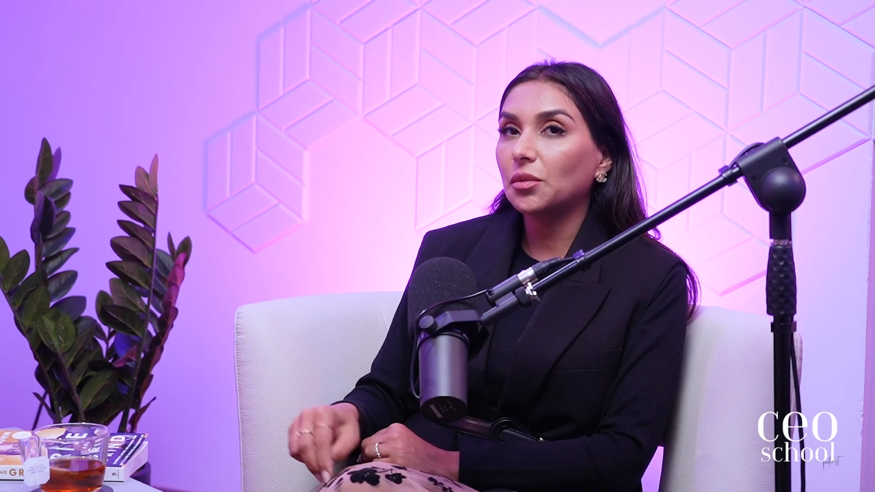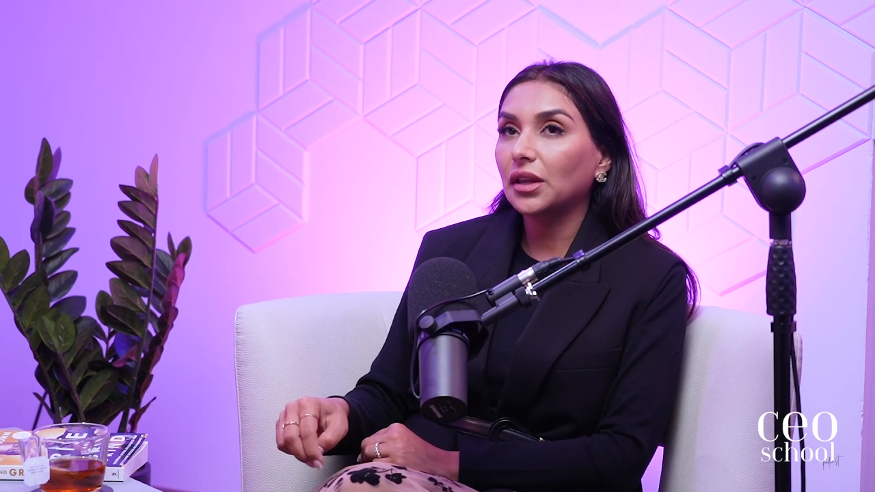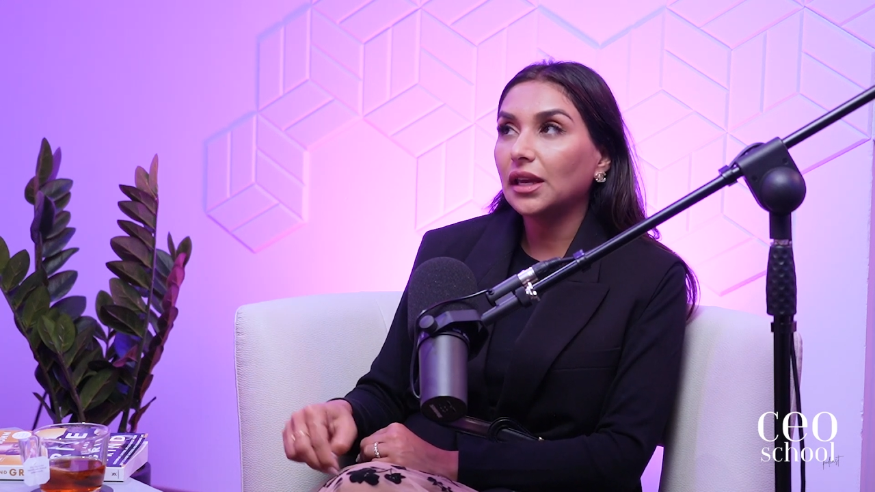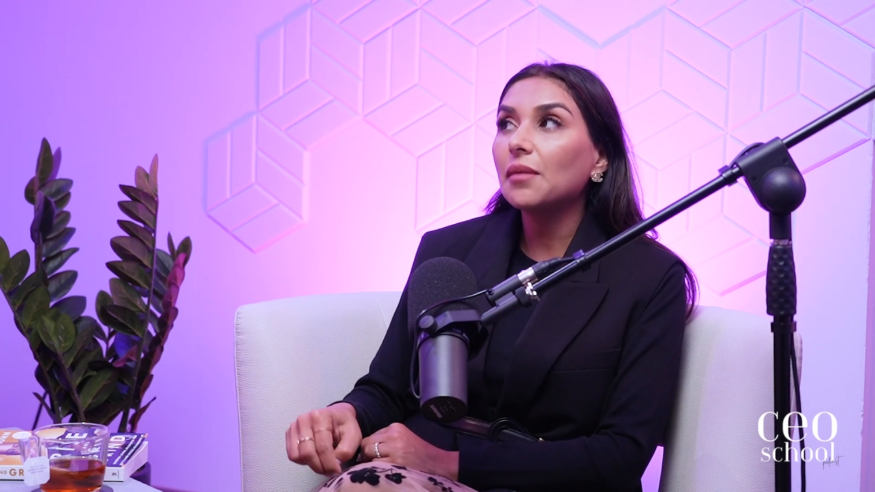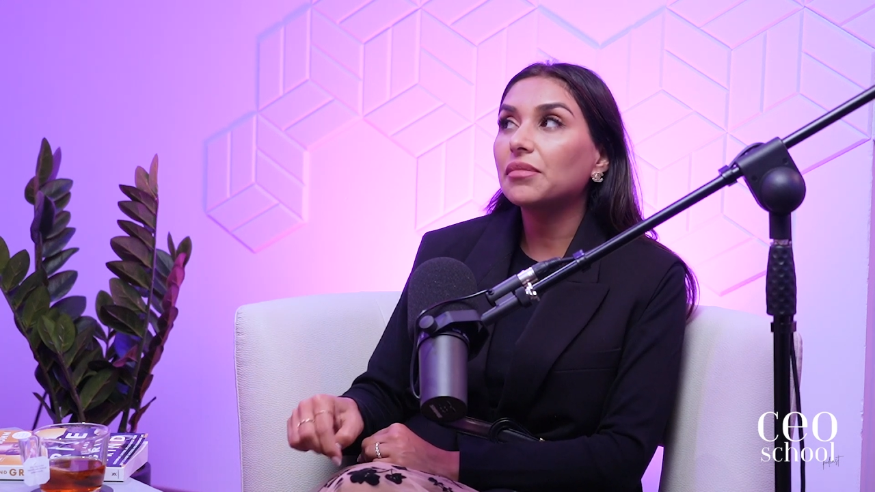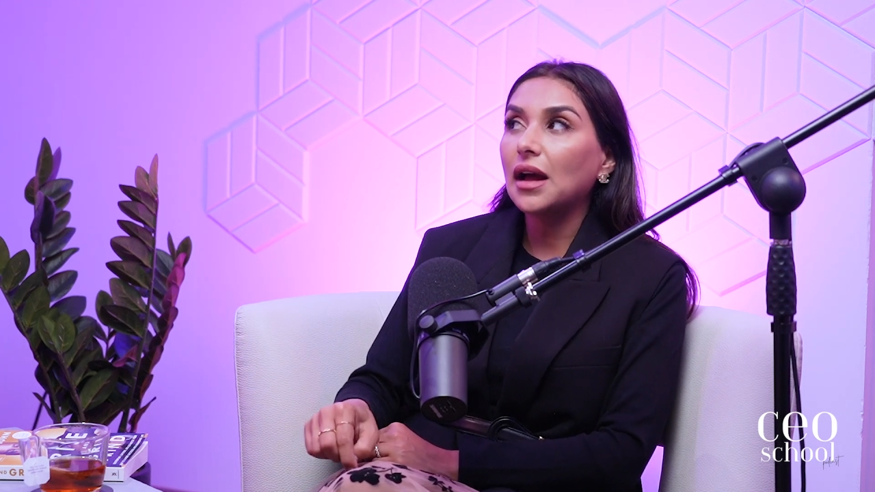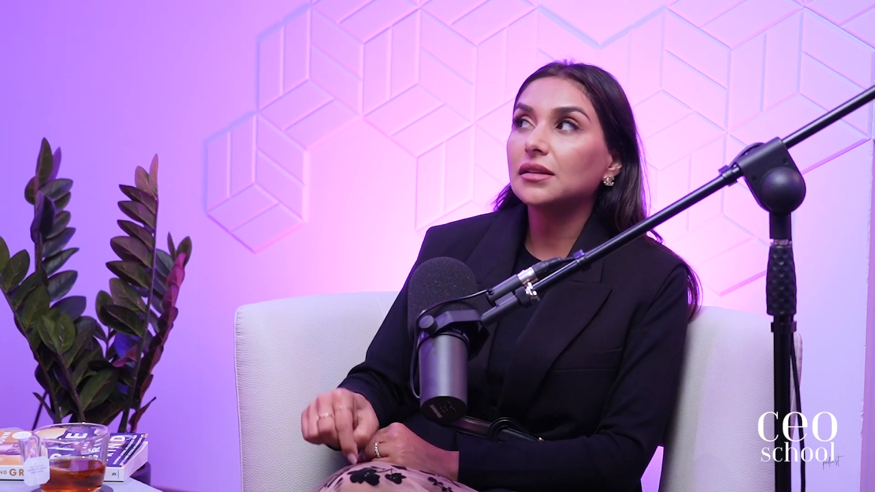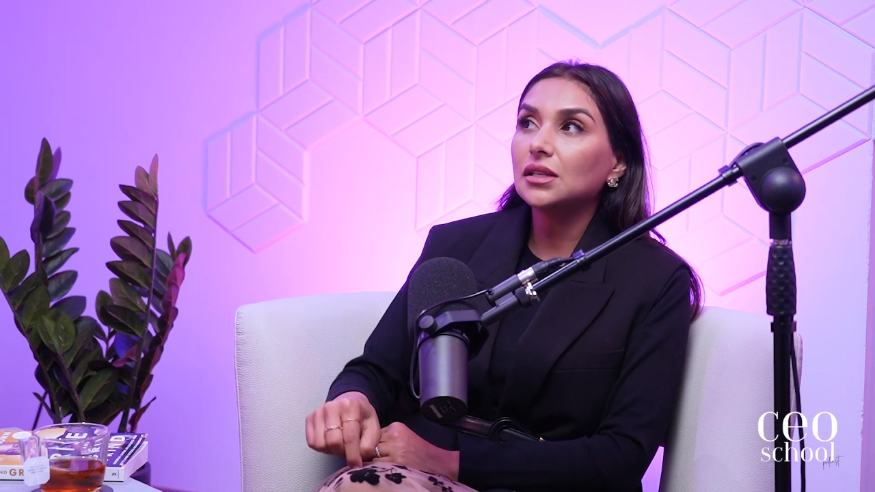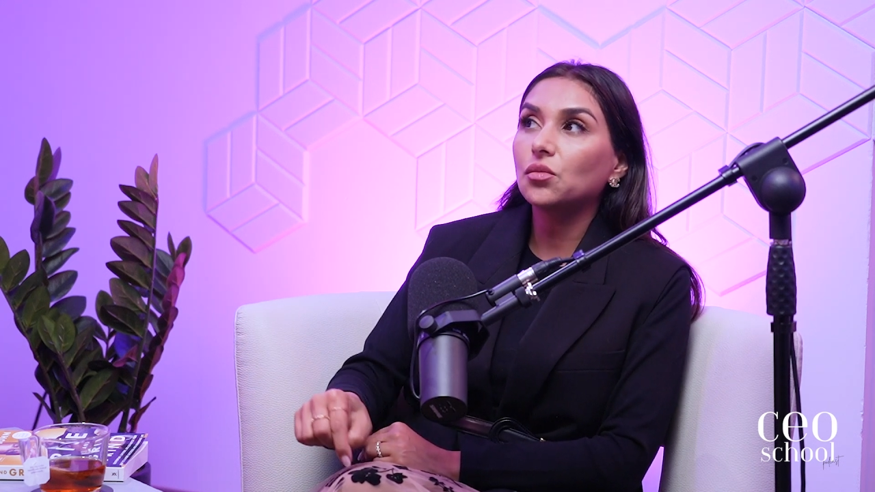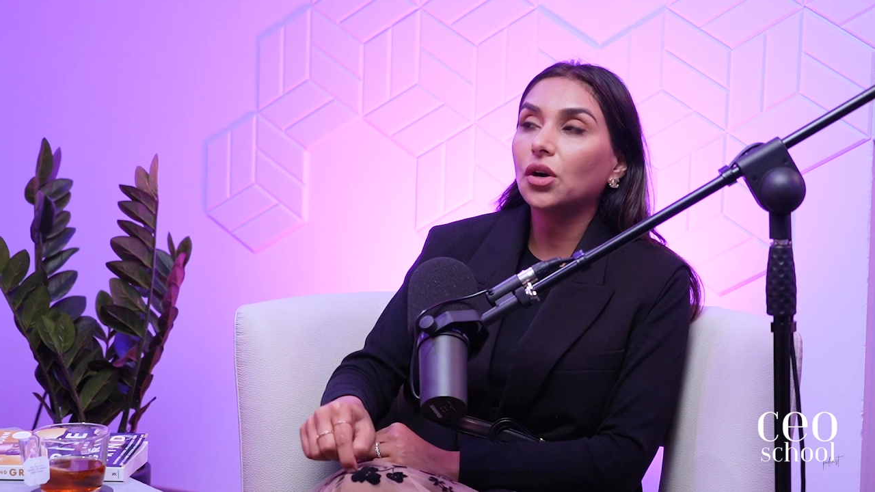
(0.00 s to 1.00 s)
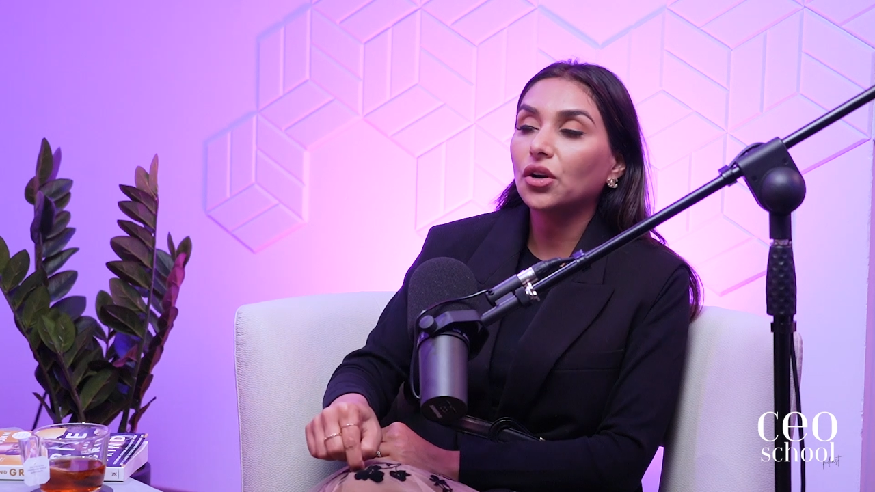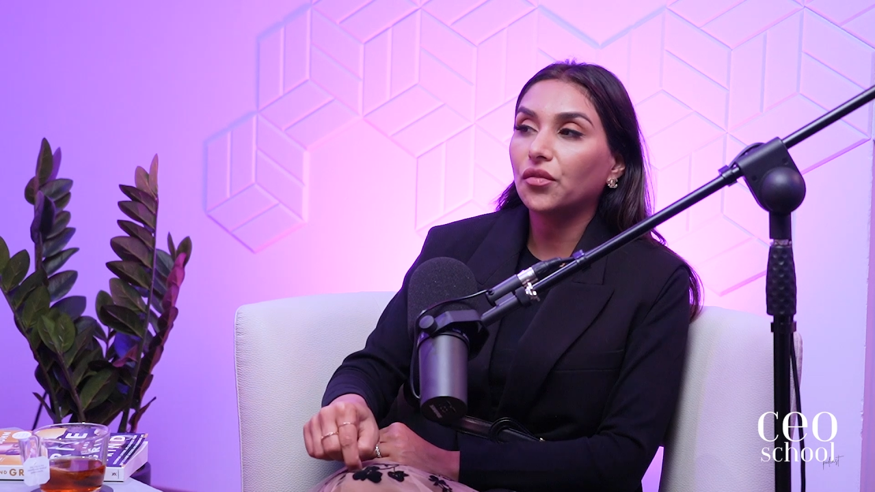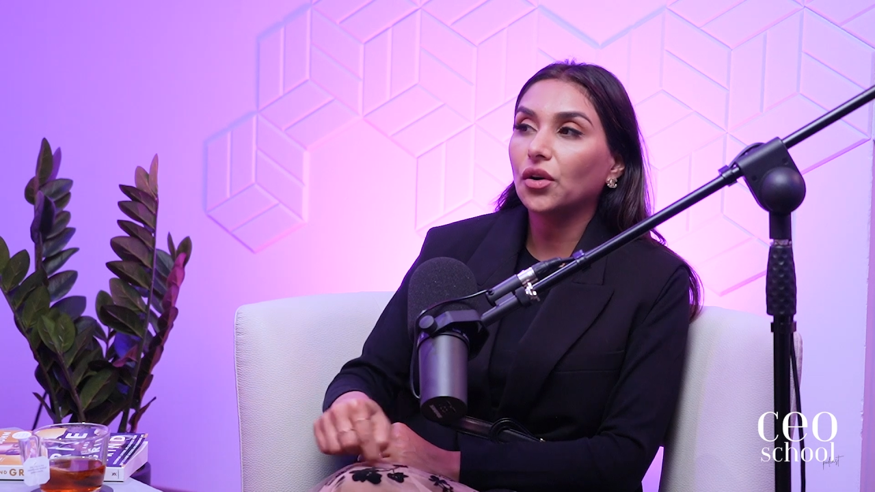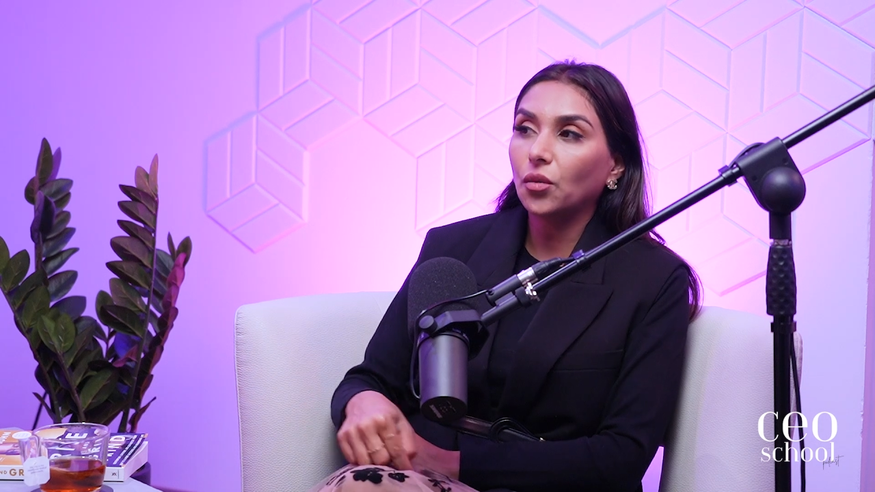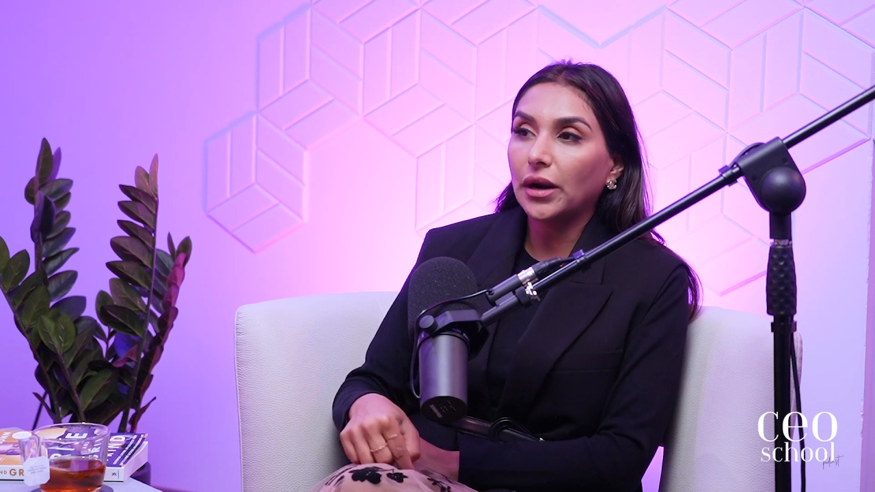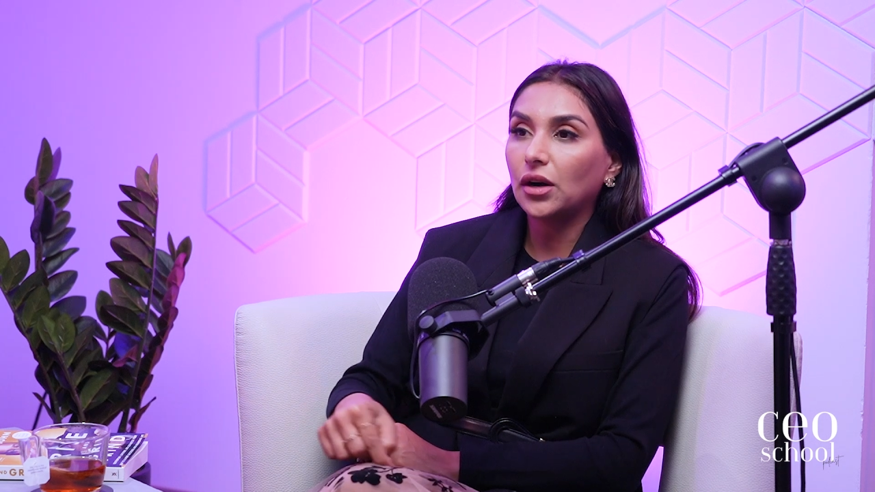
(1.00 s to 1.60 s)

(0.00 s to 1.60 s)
We're like, yep, that did work for